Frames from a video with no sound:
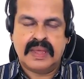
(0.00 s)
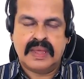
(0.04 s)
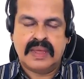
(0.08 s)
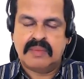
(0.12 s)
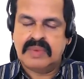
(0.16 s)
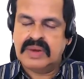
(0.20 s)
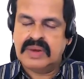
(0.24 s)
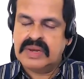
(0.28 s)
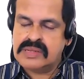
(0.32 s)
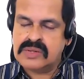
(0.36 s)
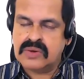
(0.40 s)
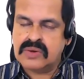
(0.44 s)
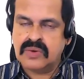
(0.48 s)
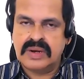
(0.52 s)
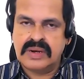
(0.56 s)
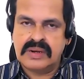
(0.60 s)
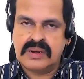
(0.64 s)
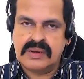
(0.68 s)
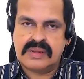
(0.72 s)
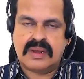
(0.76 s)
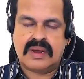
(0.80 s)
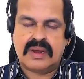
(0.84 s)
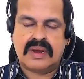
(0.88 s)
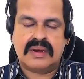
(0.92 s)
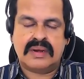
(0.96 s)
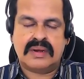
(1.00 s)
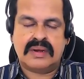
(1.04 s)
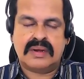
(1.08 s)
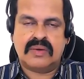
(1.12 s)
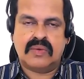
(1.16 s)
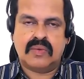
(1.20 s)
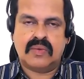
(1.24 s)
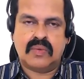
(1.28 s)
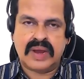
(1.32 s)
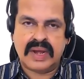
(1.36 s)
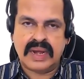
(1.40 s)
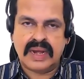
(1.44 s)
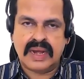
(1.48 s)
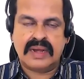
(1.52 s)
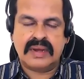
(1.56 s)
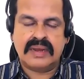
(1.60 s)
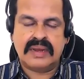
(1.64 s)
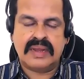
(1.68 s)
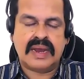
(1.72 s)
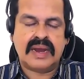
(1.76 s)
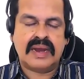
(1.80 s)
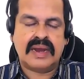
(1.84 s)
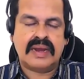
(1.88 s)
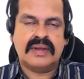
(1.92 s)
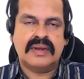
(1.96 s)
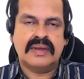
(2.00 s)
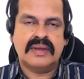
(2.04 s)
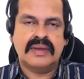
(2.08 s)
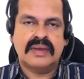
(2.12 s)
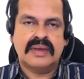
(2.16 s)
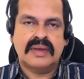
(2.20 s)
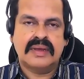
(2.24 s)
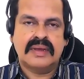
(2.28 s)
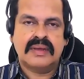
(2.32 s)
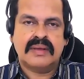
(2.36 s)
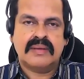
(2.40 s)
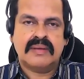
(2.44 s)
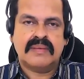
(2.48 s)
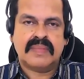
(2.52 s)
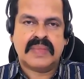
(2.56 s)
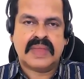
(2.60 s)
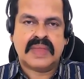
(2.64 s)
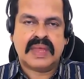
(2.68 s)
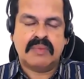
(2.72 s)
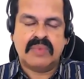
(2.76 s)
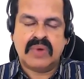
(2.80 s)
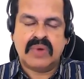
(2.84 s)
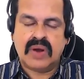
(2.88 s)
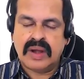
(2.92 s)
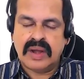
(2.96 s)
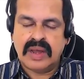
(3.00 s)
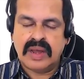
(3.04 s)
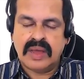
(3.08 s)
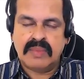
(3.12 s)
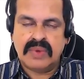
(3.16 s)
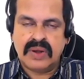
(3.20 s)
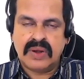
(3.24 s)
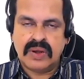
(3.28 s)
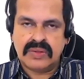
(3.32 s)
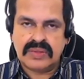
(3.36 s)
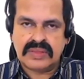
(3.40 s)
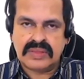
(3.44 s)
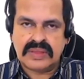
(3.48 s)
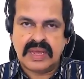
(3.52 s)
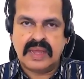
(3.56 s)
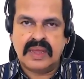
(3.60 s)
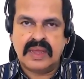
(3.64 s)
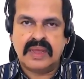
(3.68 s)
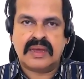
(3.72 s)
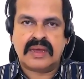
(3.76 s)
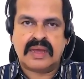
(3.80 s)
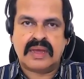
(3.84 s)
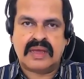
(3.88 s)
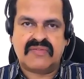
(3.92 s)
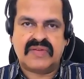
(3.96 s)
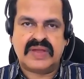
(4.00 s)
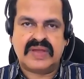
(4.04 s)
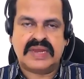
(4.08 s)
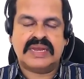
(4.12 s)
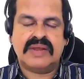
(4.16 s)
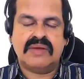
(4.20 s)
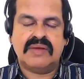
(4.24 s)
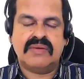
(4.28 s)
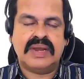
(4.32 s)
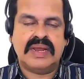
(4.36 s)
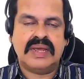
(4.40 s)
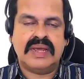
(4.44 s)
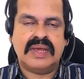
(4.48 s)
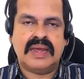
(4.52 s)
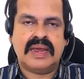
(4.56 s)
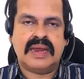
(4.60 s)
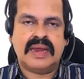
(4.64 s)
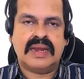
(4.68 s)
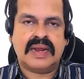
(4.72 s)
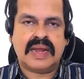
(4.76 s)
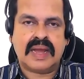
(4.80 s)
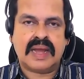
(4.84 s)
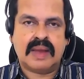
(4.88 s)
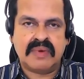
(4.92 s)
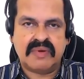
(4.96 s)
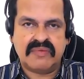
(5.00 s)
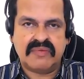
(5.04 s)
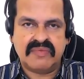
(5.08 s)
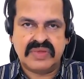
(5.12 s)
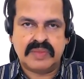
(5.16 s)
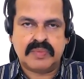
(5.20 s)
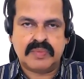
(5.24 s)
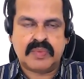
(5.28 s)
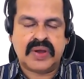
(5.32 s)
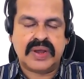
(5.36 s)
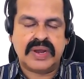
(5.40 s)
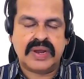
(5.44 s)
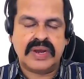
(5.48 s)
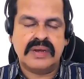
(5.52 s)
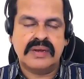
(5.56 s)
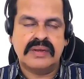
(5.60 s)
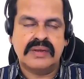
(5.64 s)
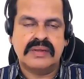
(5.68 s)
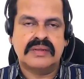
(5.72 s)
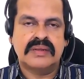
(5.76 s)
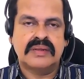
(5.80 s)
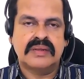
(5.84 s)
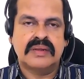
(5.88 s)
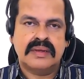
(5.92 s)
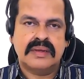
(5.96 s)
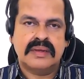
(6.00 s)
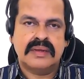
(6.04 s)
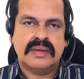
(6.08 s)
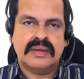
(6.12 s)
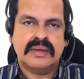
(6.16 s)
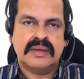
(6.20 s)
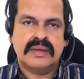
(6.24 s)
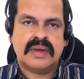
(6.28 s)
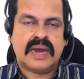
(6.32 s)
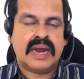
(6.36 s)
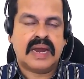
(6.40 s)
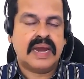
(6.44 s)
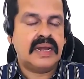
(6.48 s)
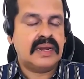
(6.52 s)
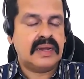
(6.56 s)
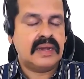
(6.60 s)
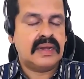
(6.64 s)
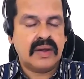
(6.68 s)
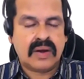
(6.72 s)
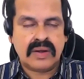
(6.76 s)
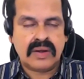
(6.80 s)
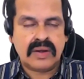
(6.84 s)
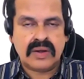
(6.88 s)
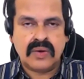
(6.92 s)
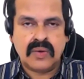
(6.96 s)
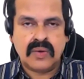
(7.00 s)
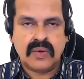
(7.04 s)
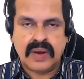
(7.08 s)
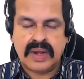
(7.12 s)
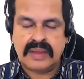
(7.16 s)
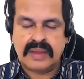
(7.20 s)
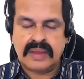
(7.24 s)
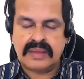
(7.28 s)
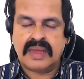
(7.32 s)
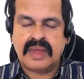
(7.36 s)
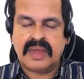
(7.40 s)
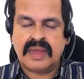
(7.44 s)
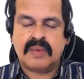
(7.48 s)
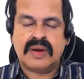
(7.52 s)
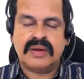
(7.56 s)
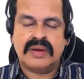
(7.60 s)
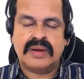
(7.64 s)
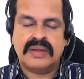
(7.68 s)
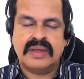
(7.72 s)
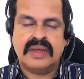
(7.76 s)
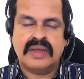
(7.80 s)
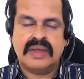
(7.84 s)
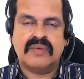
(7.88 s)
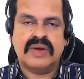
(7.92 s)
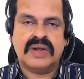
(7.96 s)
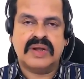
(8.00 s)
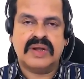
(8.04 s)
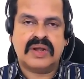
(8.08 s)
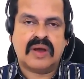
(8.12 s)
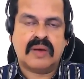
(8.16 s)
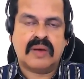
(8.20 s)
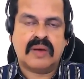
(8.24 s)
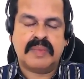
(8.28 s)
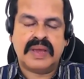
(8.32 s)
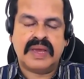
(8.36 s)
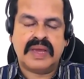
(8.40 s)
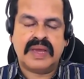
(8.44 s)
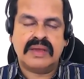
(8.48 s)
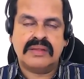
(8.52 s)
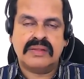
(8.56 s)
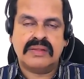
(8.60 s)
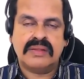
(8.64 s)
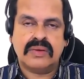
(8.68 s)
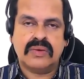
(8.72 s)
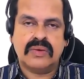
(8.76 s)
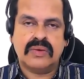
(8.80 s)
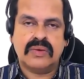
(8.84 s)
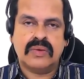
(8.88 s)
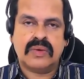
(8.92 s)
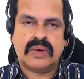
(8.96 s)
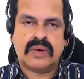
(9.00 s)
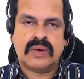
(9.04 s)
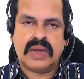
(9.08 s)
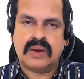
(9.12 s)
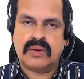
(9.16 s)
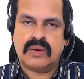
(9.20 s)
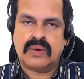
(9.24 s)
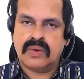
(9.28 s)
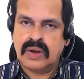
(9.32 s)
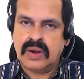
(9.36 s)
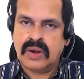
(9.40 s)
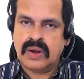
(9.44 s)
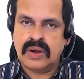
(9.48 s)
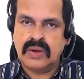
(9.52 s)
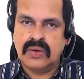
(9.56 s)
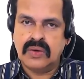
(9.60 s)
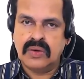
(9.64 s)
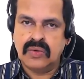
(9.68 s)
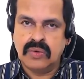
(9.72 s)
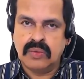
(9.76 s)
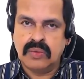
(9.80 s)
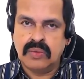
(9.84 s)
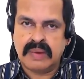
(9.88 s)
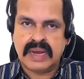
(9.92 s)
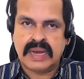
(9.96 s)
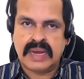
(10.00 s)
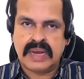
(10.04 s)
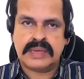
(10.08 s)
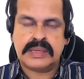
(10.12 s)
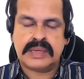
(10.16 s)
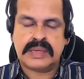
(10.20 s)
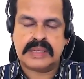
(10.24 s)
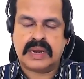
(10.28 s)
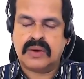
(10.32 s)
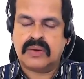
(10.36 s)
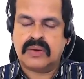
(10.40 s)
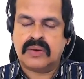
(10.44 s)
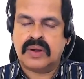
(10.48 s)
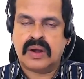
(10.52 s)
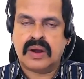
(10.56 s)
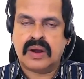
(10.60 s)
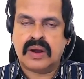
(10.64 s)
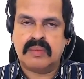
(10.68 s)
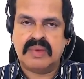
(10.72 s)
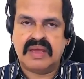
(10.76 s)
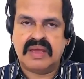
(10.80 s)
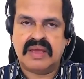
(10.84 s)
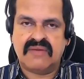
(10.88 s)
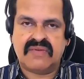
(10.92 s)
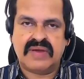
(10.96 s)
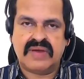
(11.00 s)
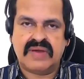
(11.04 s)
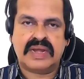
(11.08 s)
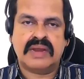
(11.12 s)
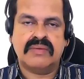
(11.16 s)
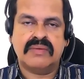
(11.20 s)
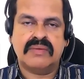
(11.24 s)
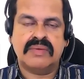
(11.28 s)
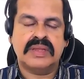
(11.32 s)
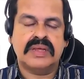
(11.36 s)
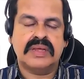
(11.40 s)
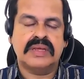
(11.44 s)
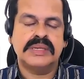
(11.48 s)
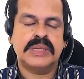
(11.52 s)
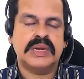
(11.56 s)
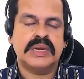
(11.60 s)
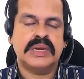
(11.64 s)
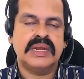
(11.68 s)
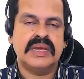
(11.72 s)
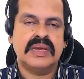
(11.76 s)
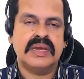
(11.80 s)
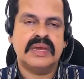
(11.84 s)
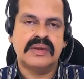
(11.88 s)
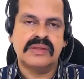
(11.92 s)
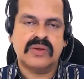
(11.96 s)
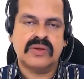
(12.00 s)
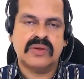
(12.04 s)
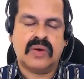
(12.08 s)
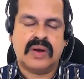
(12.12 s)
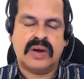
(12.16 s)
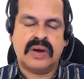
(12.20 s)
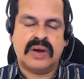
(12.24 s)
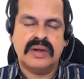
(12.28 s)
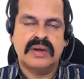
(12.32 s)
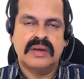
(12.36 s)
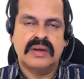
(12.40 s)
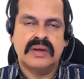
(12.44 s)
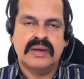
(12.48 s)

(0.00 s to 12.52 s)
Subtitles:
Many students are worried that I'm not able to think effectively and come up with points. I did not know anything about the given topic, so I could not do much. I could not be effective in the GD and so on.